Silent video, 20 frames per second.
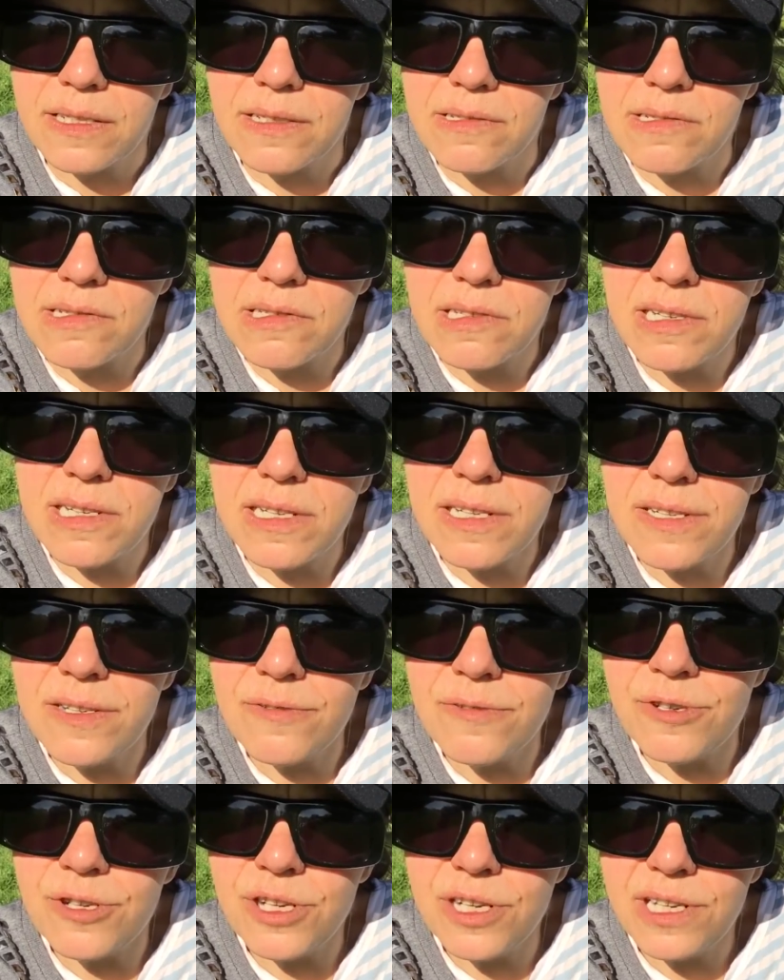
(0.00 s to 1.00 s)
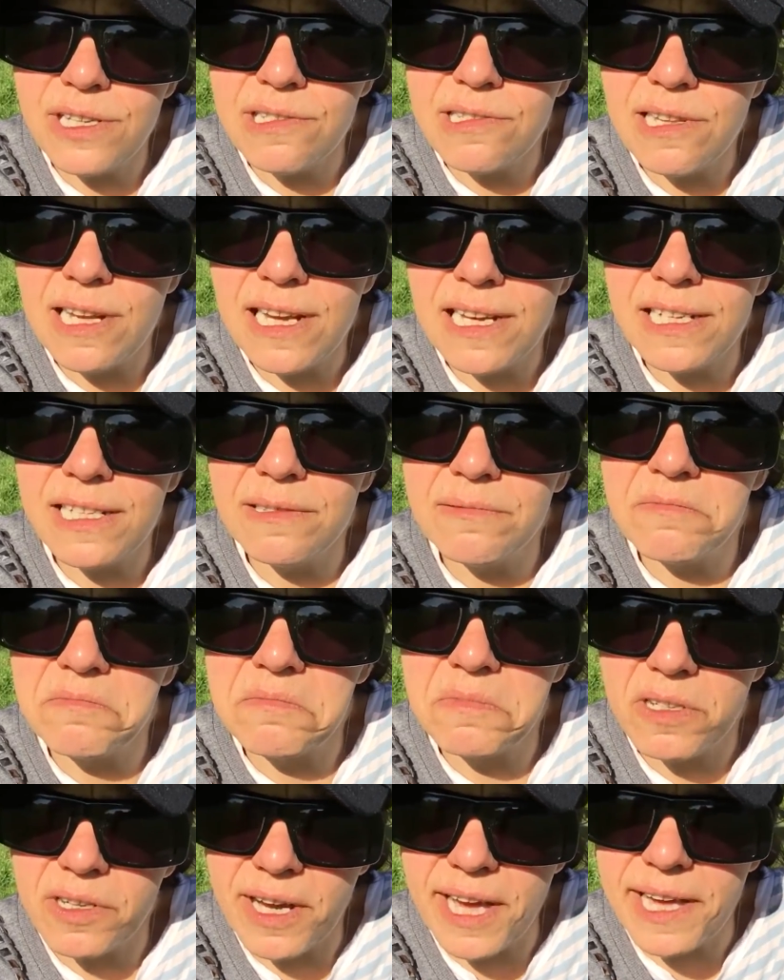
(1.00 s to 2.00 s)
So she decided,
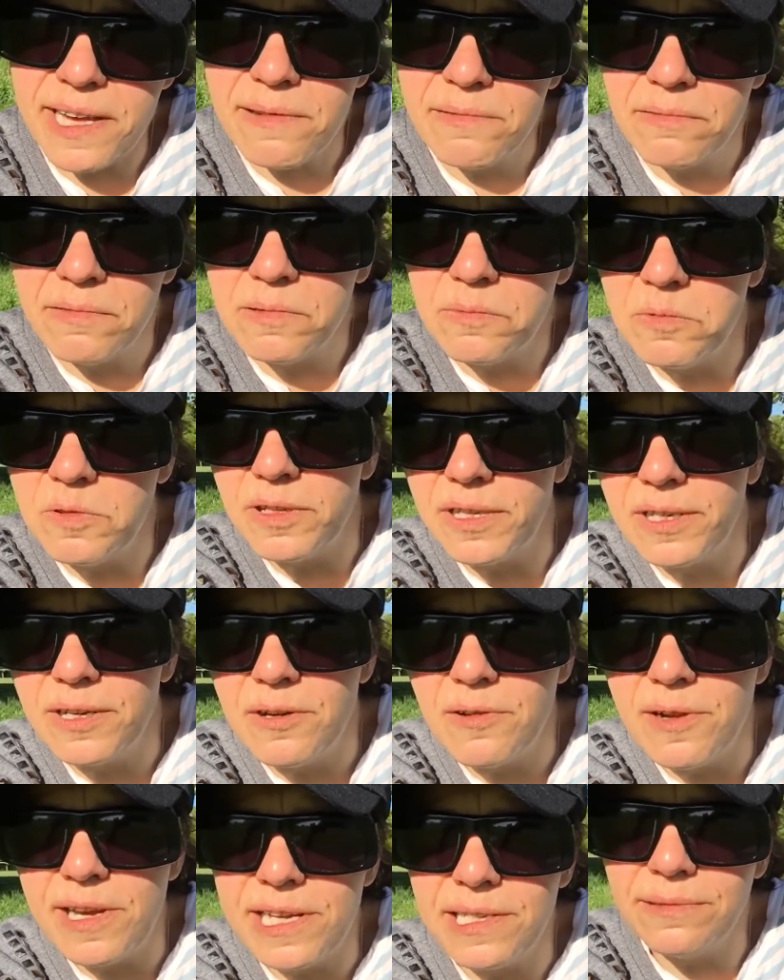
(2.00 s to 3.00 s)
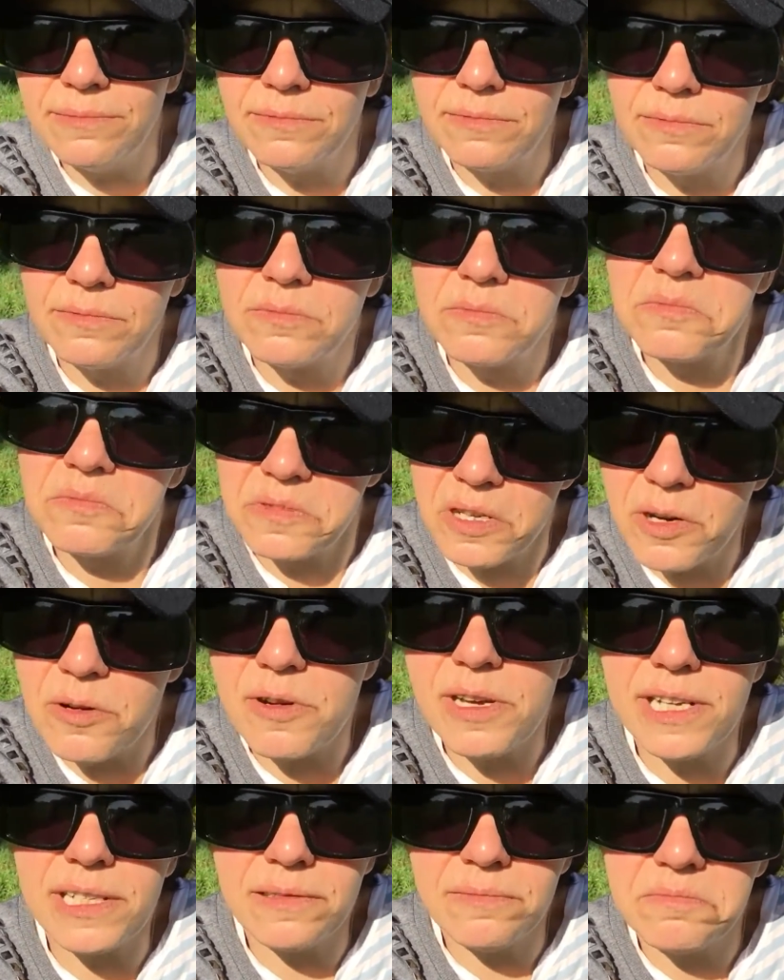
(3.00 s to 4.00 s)
okay, I'm gonna go in,
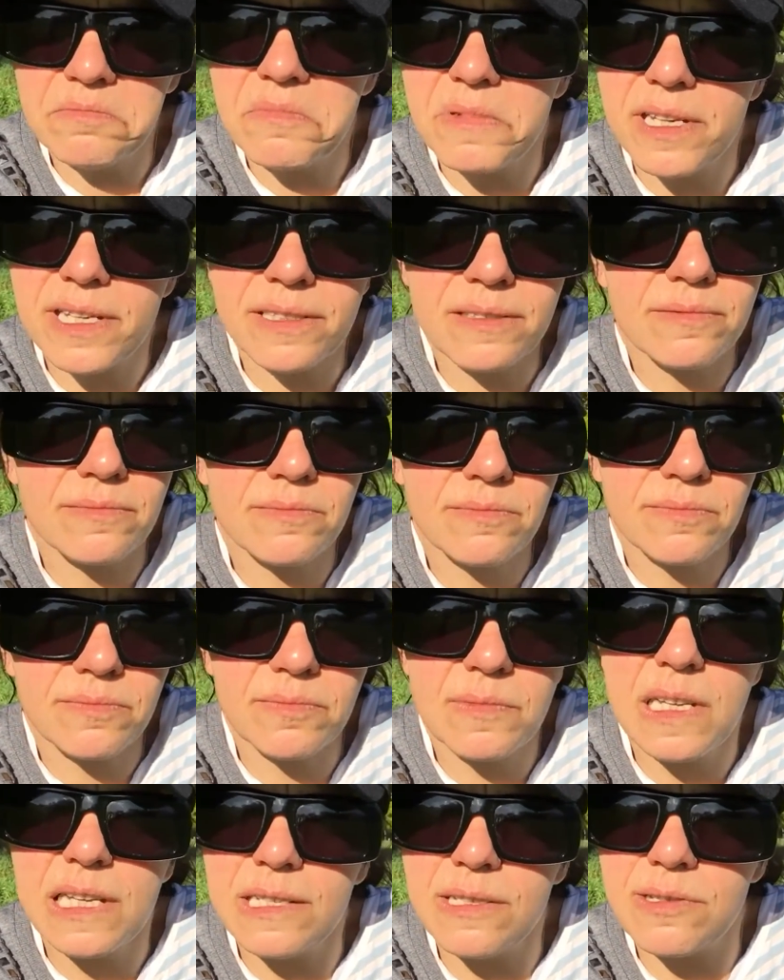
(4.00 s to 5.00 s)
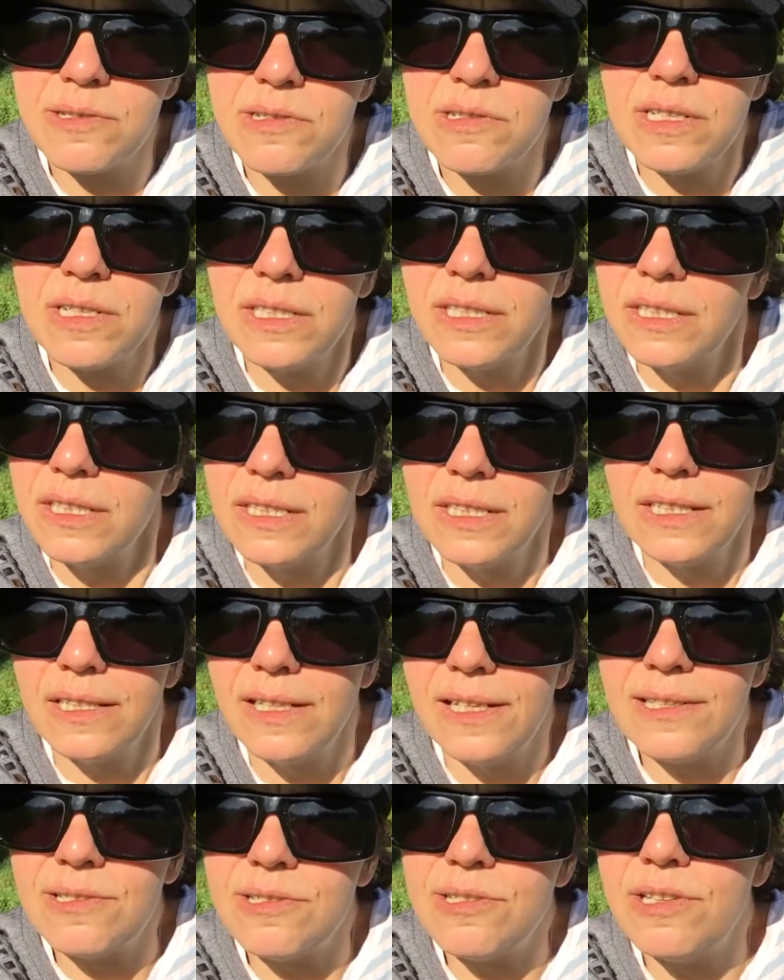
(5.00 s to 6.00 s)
and let's
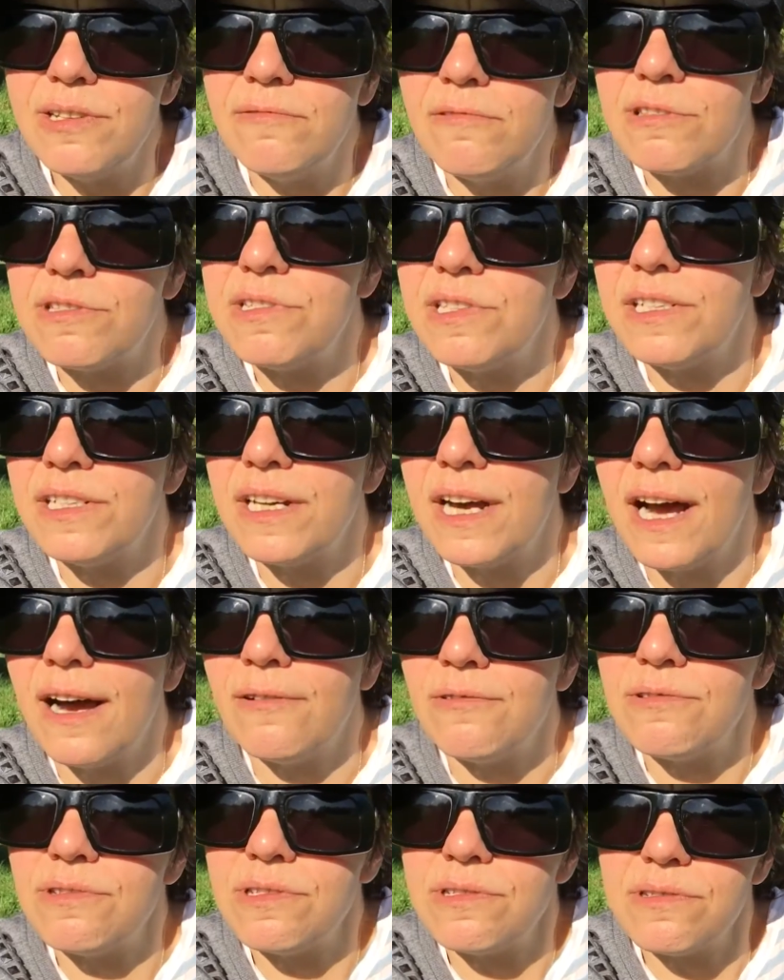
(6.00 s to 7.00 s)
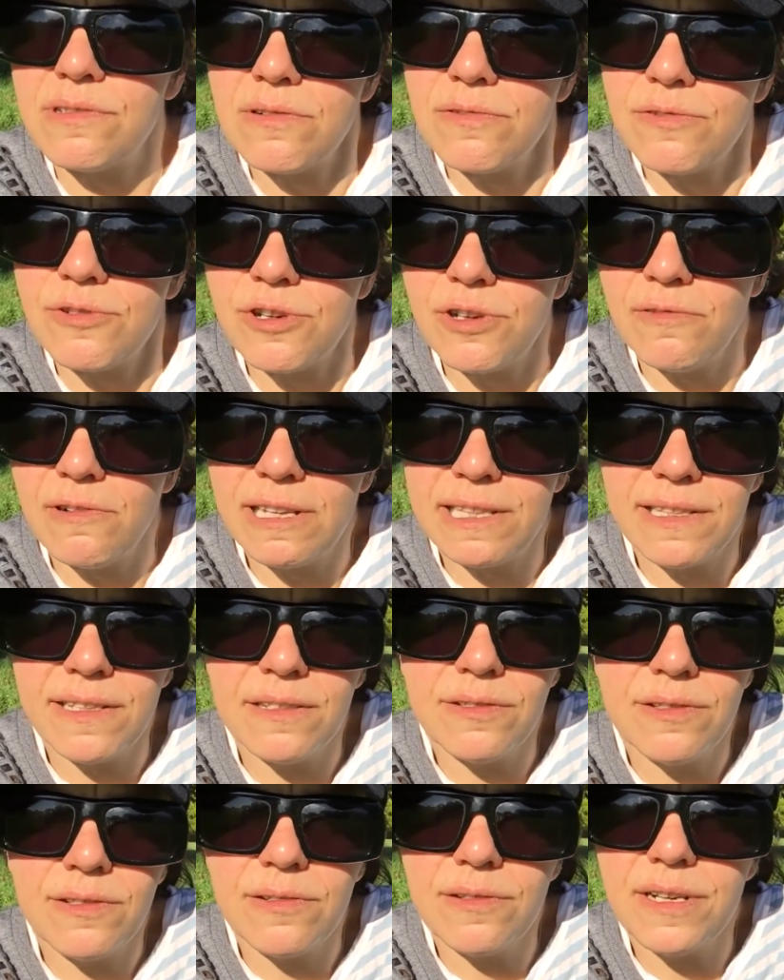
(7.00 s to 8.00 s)
see what's in the house. So she went
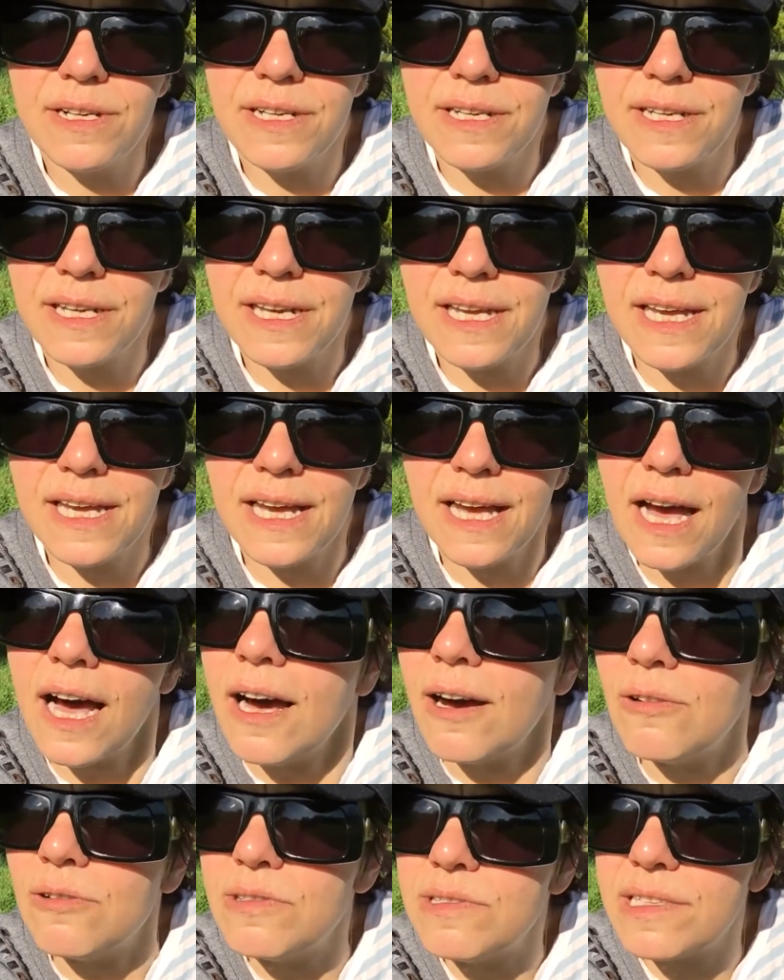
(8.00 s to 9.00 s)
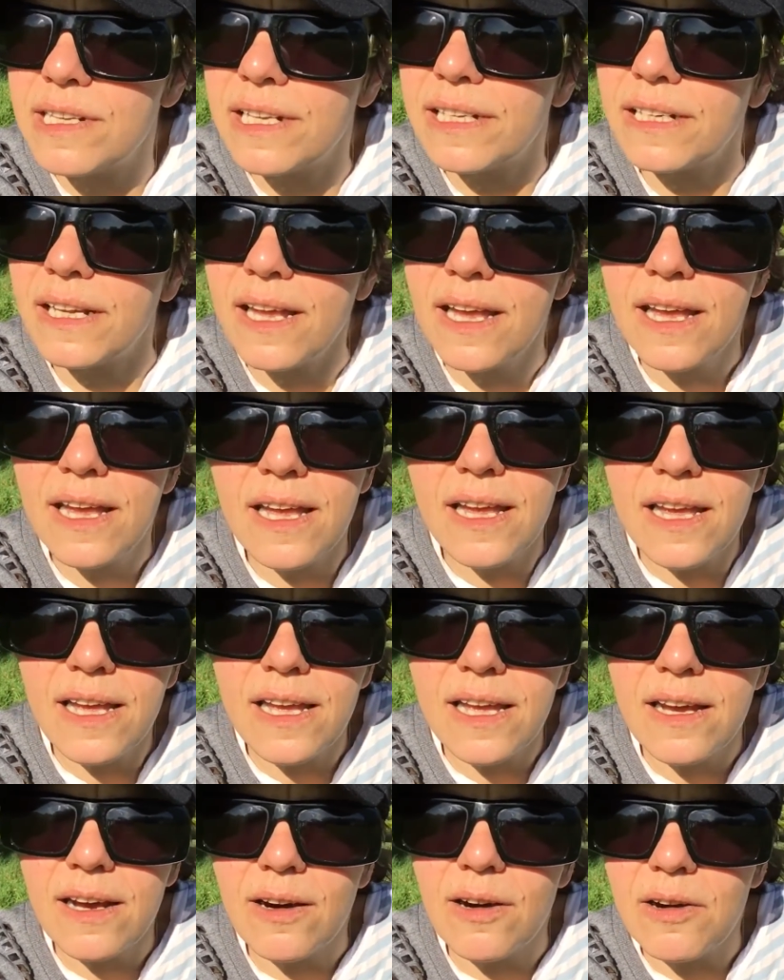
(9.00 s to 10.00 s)
into the house, and
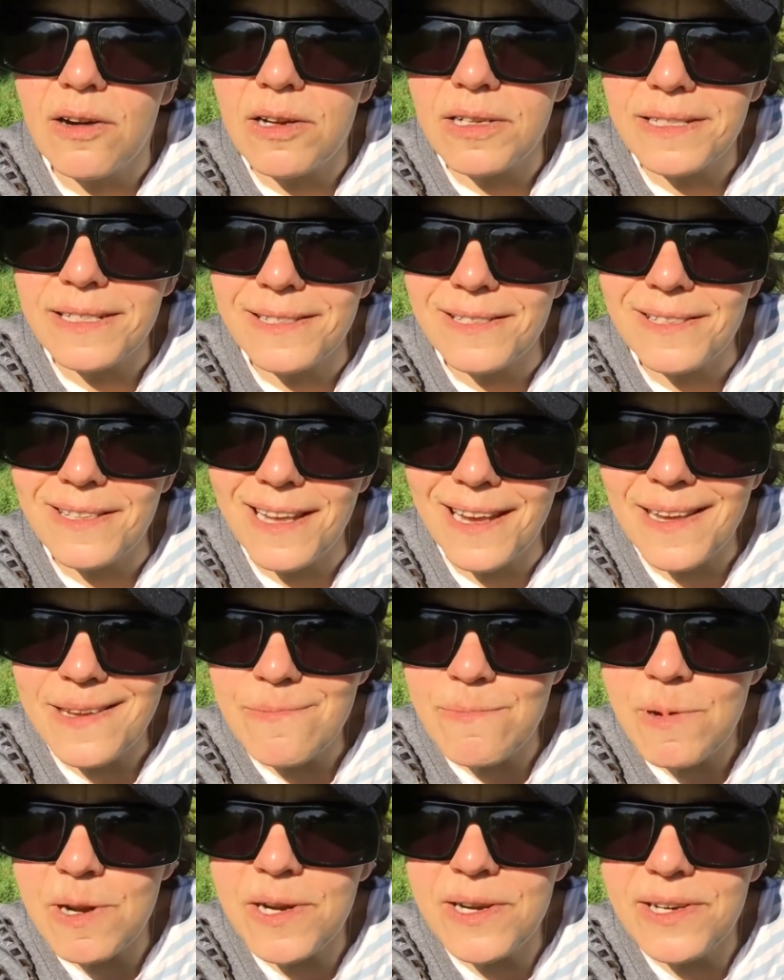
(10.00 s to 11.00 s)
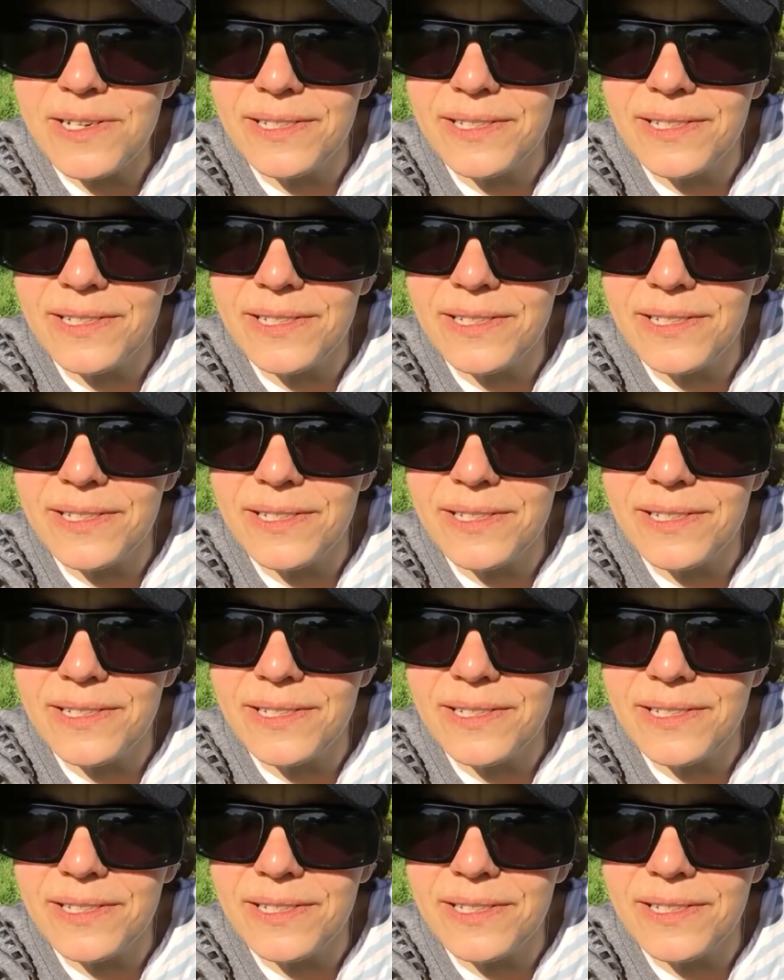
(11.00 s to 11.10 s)
on the table